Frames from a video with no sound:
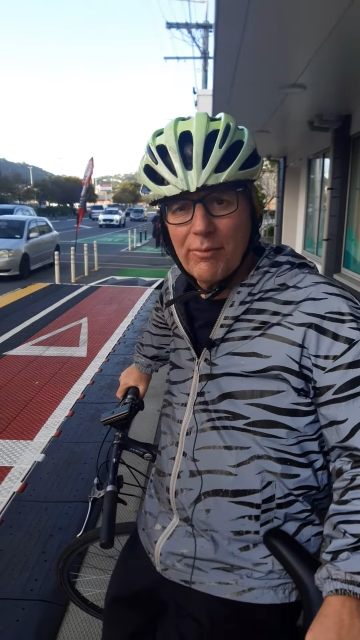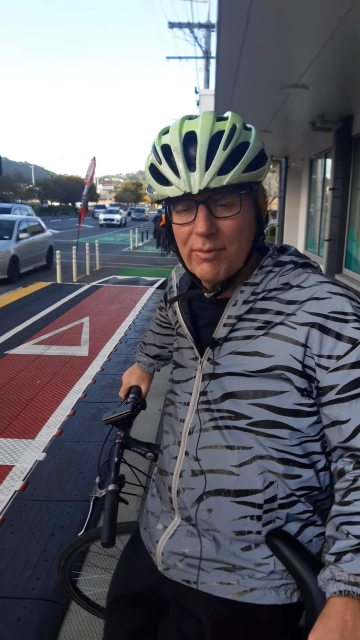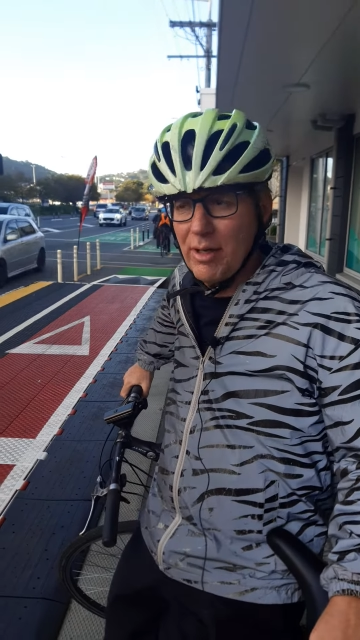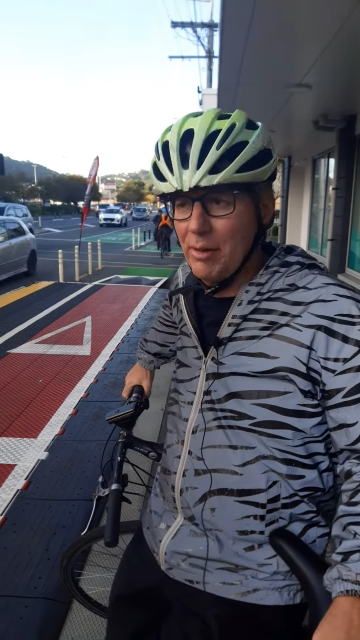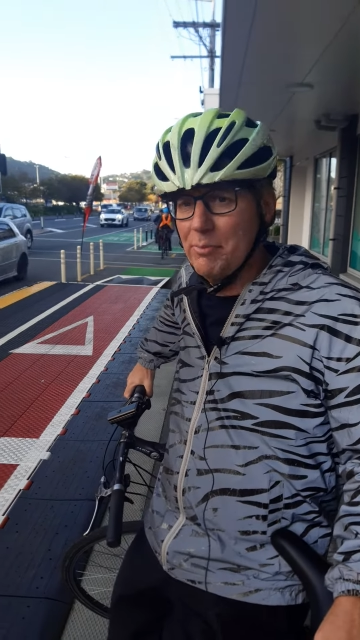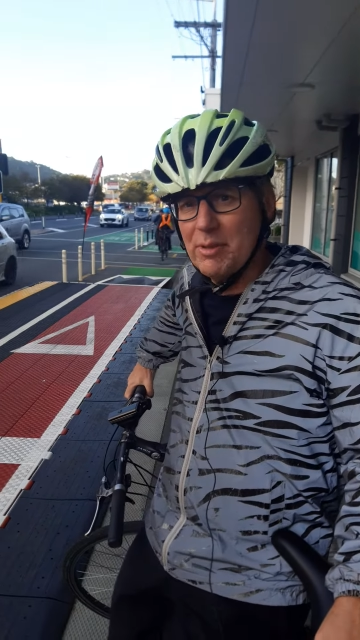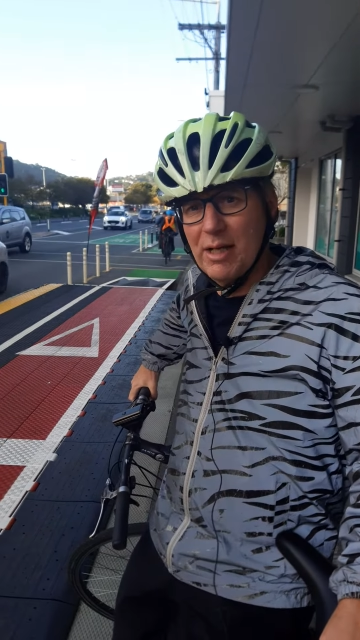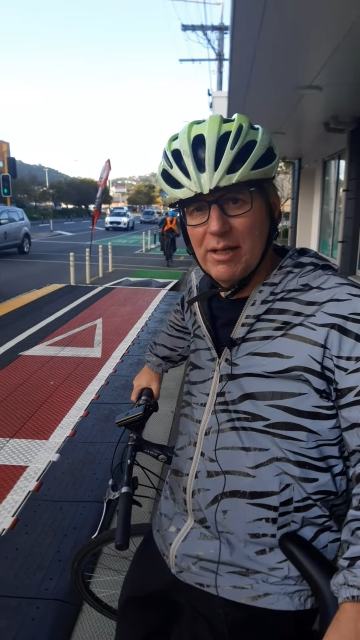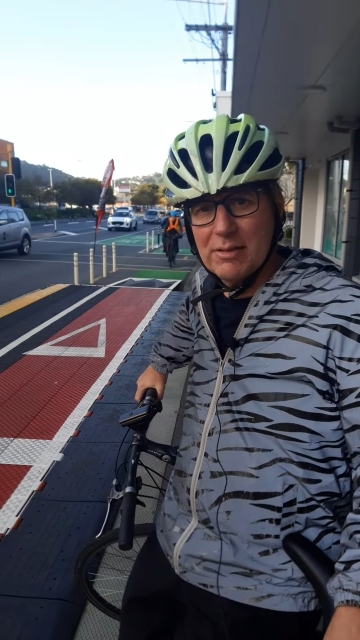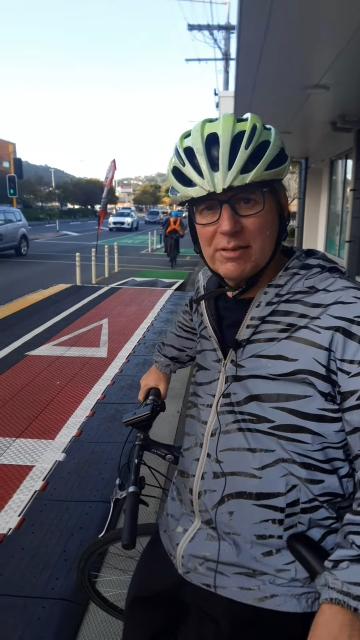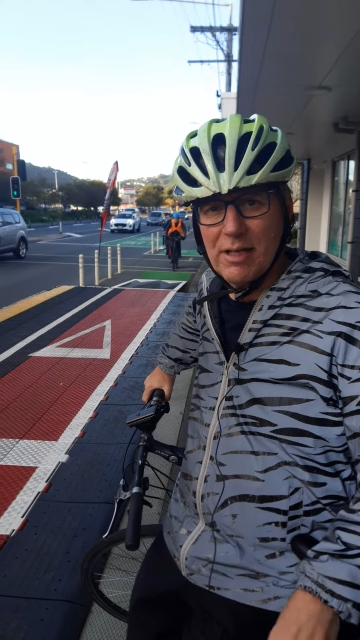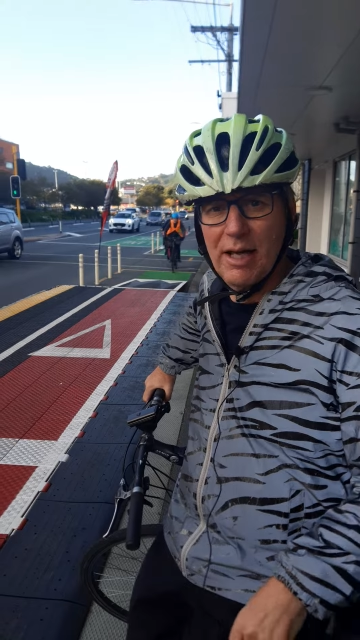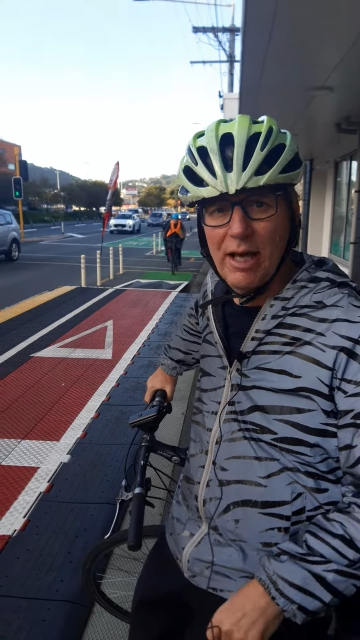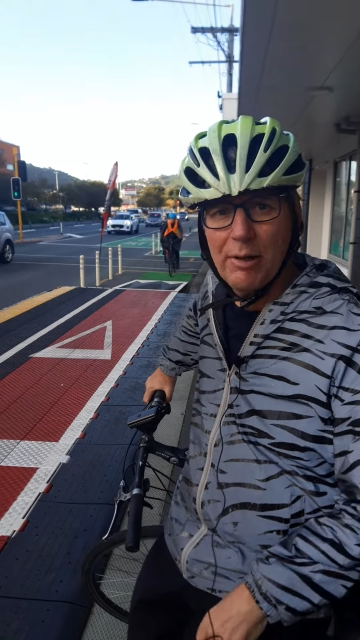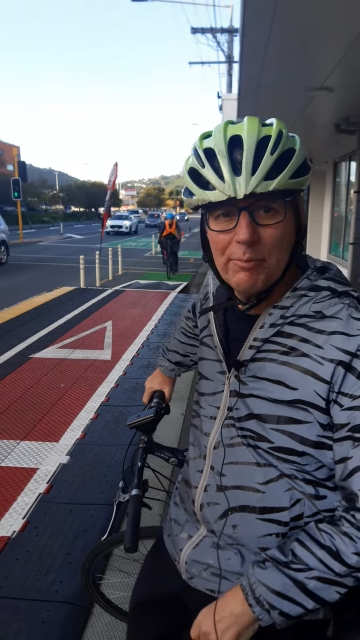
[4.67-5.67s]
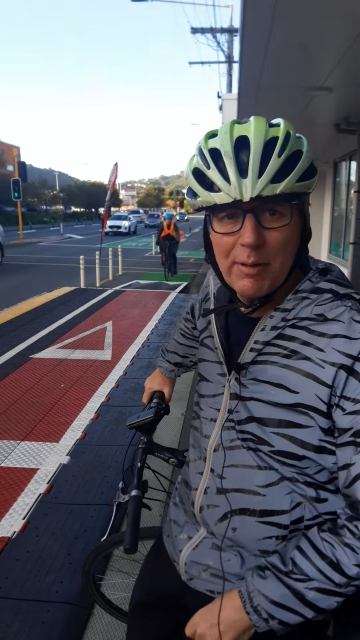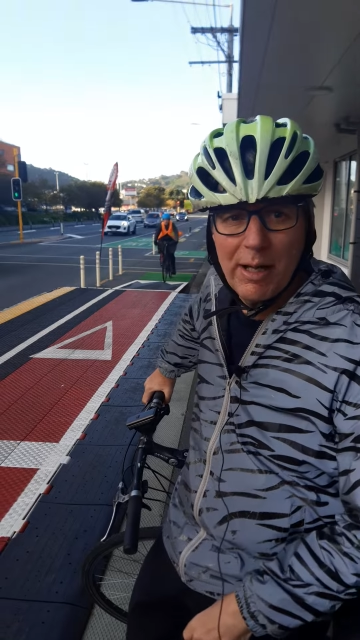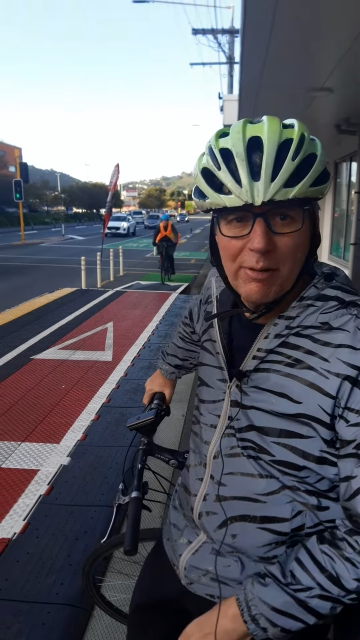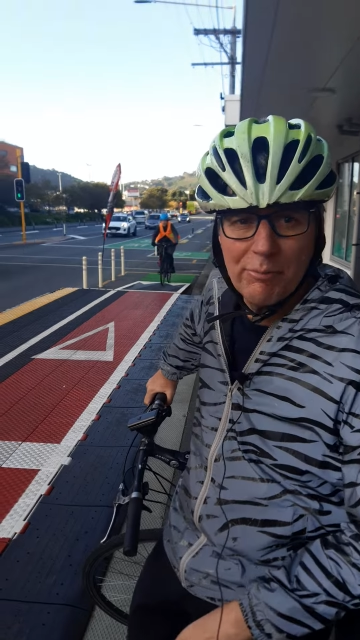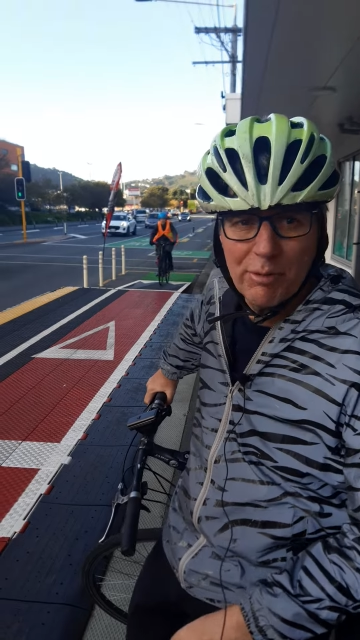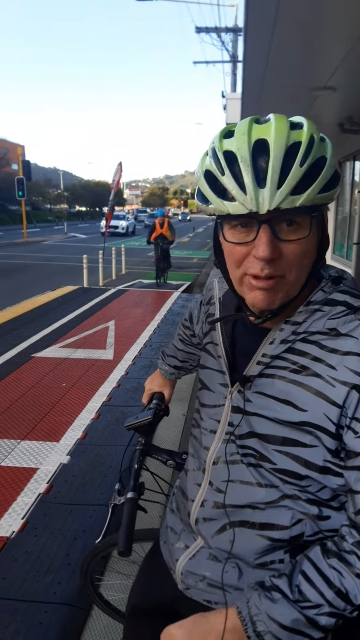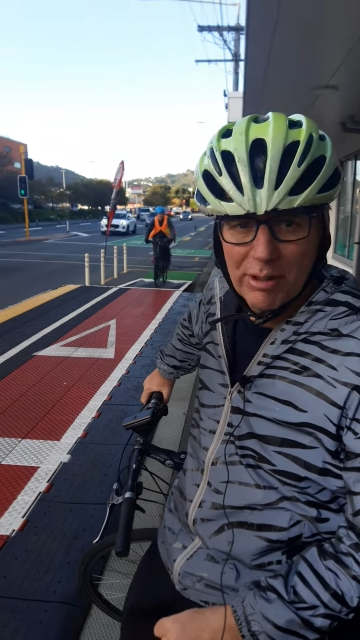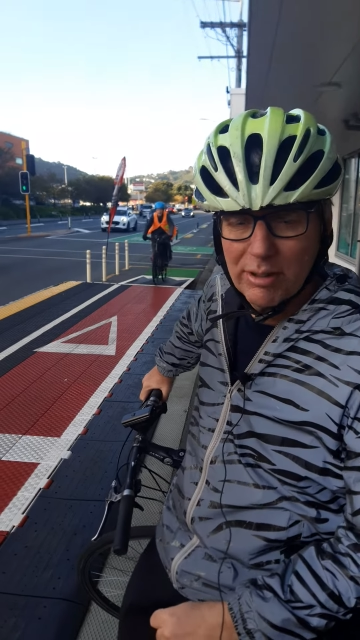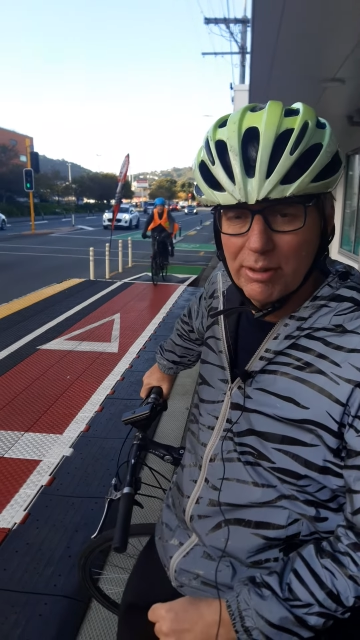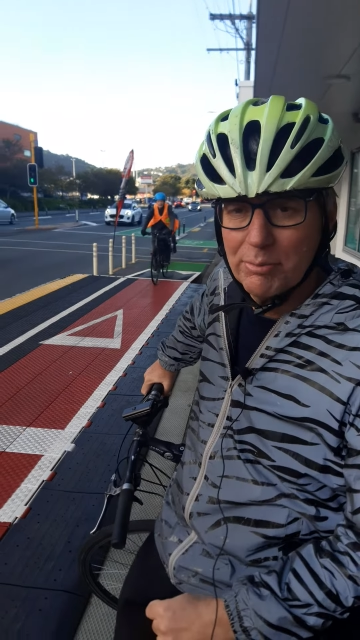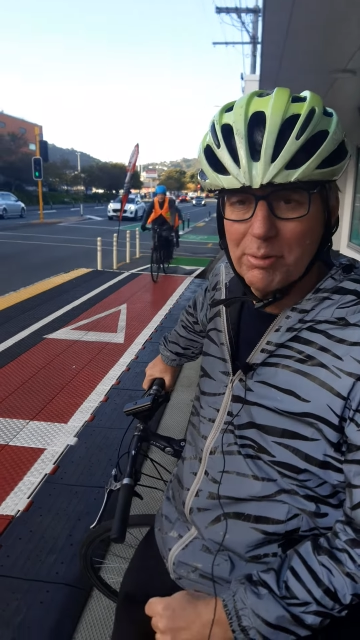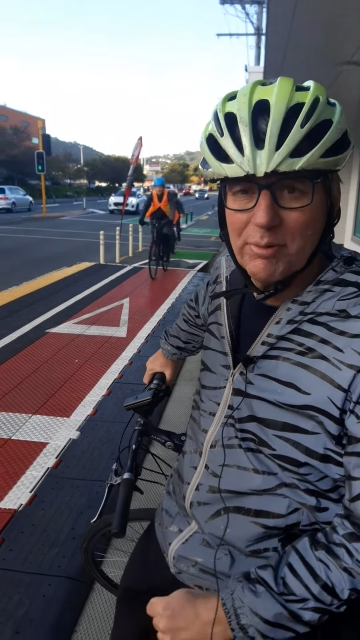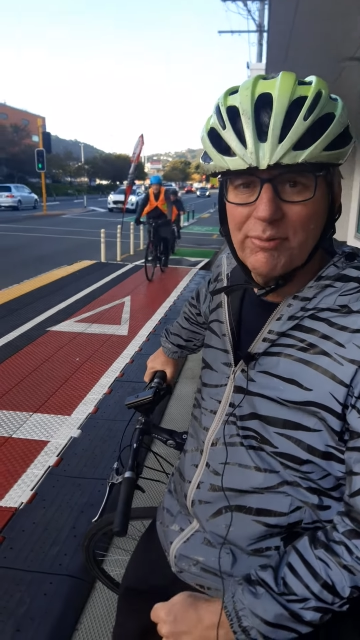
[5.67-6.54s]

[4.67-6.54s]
I've come down to help out with a little